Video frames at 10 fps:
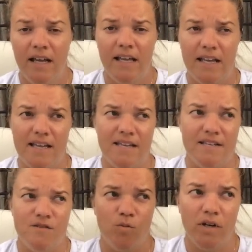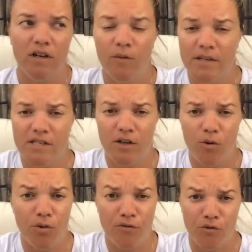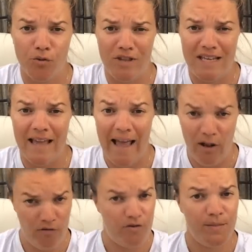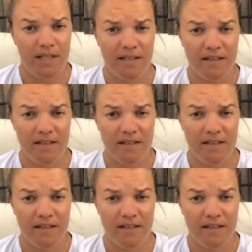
is we're going to go through the alphabet.